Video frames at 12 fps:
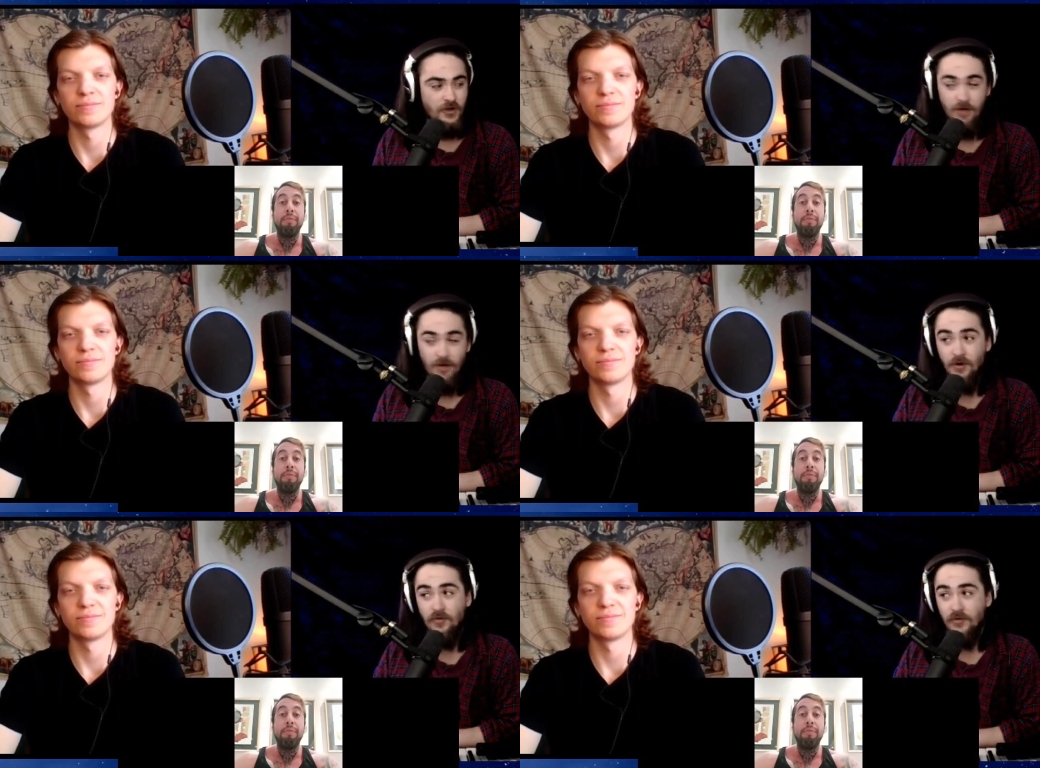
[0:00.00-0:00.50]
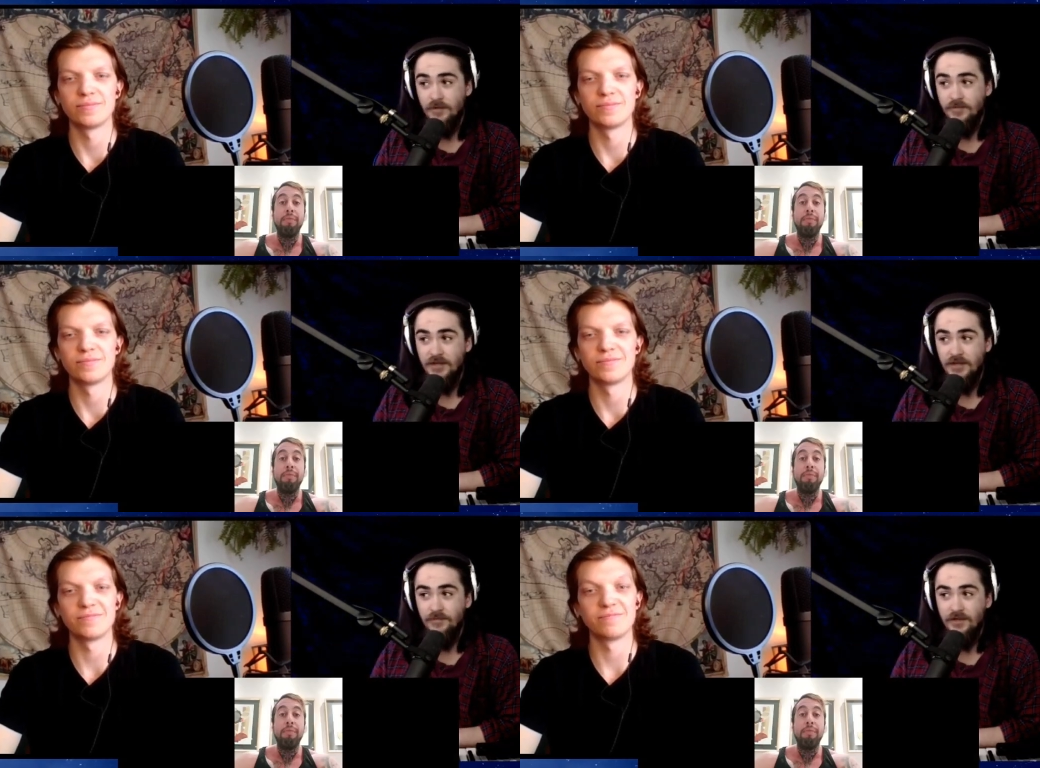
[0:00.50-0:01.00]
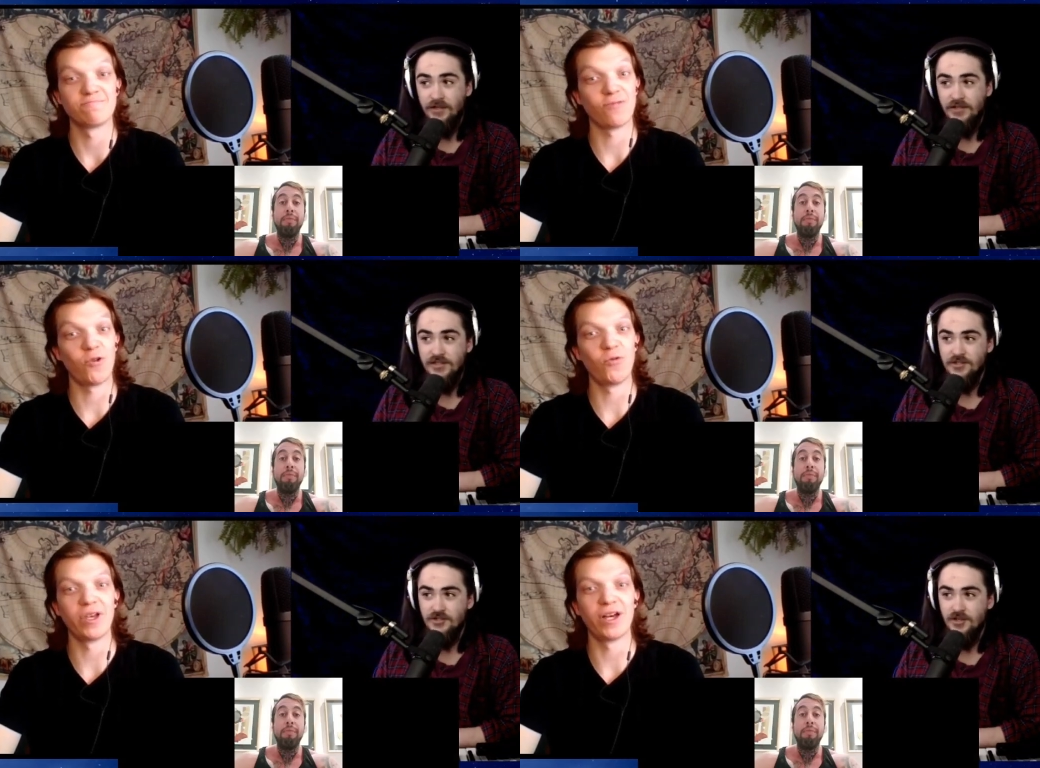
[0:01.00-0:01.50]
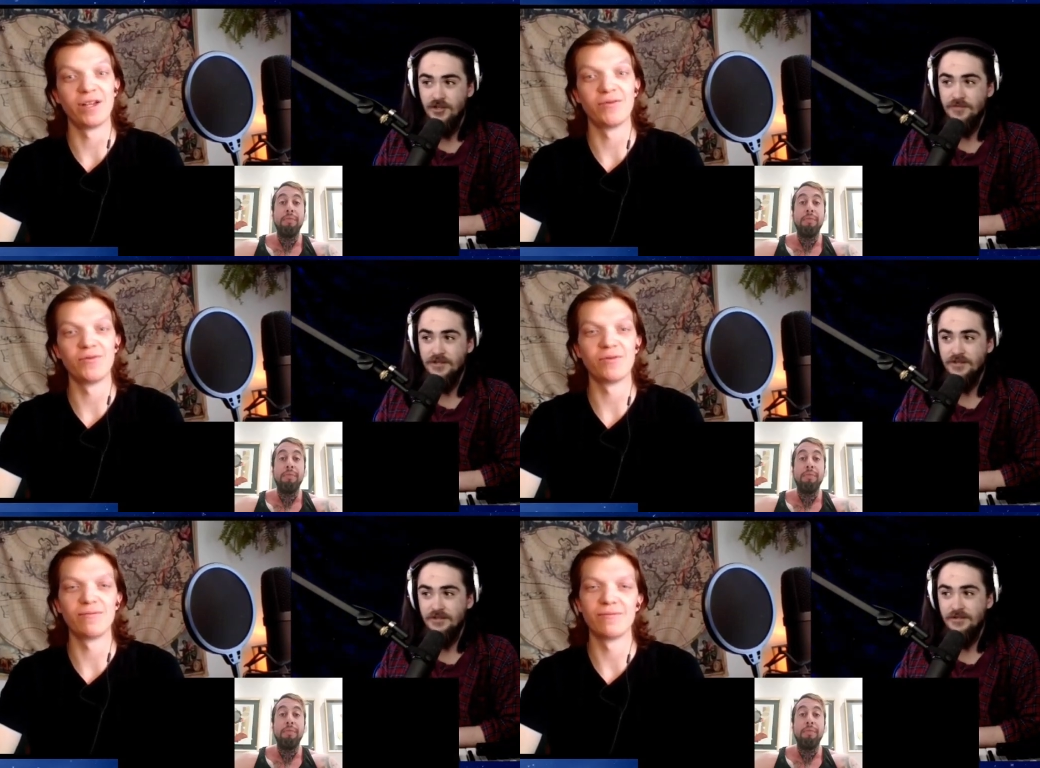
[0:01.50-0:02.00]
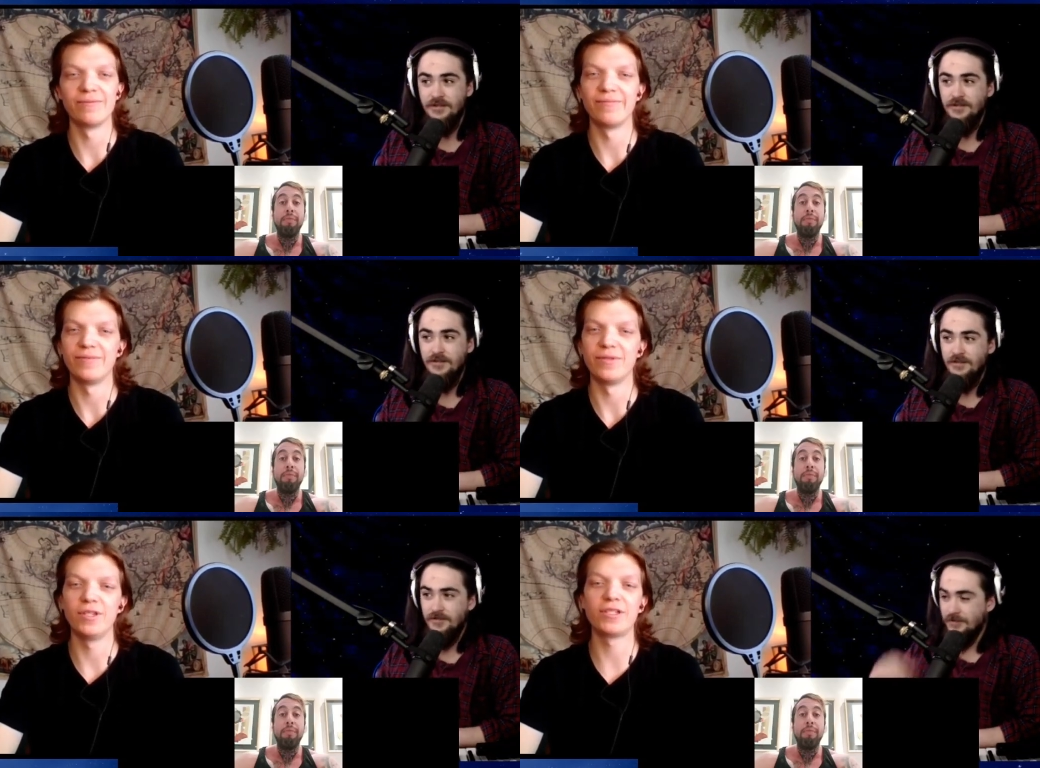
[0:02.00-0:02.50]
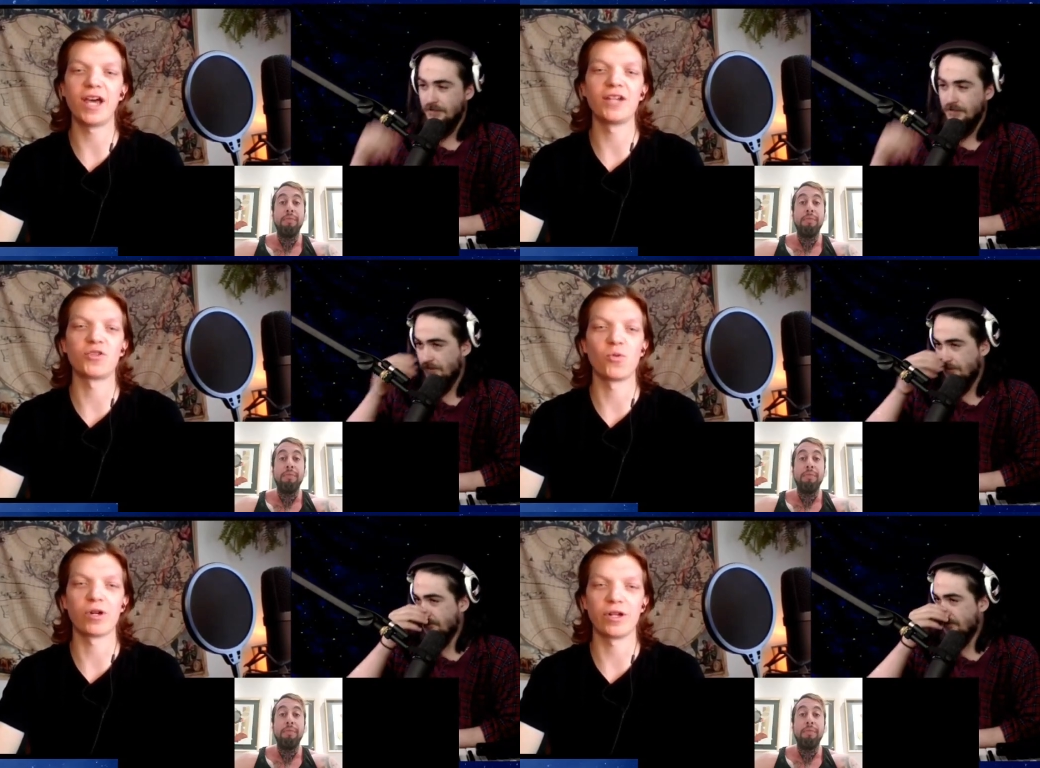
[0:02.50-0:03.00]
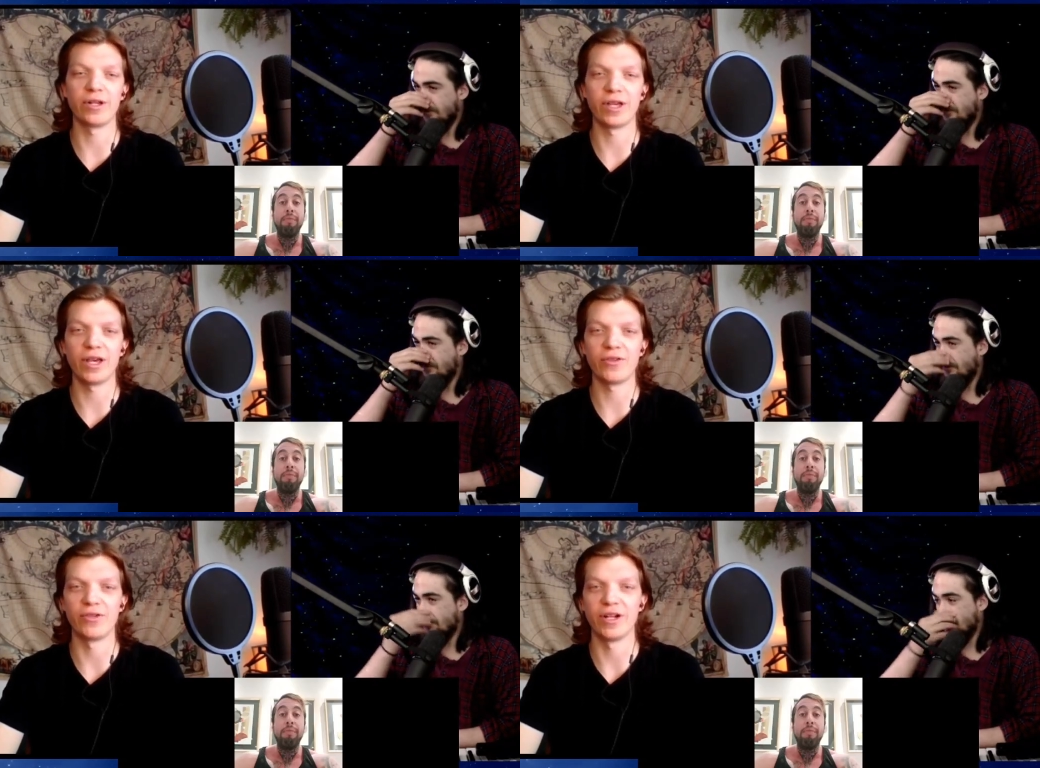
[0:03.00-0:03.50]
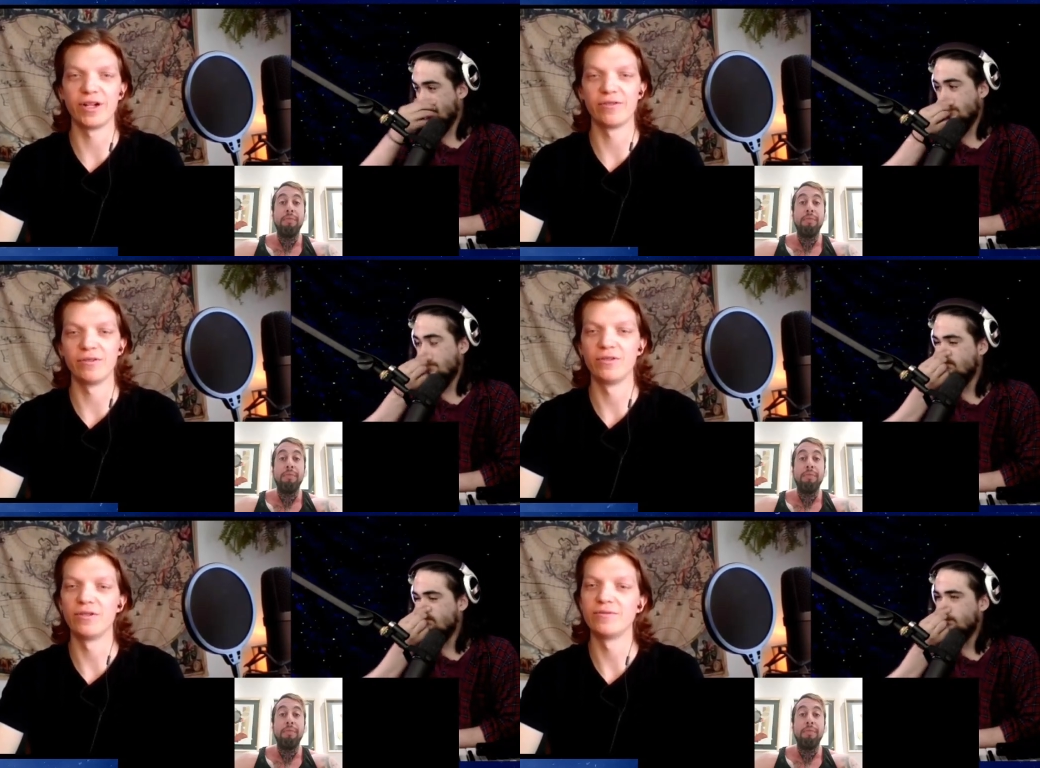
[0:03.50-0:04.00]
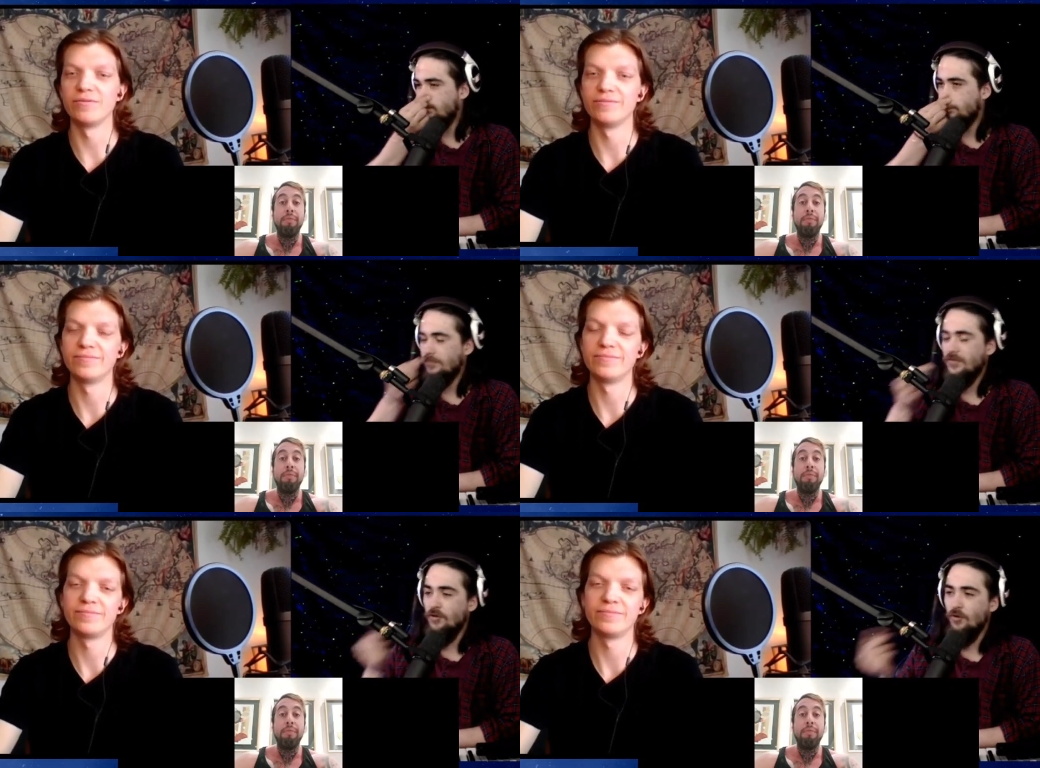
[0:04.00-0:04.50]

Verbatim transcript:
Speaker 1: Carbone update, ladies and oh, gentlemen. Oh
Speaker 2: yeah, this is these guys are working together now. You know,
Speaker 1: they're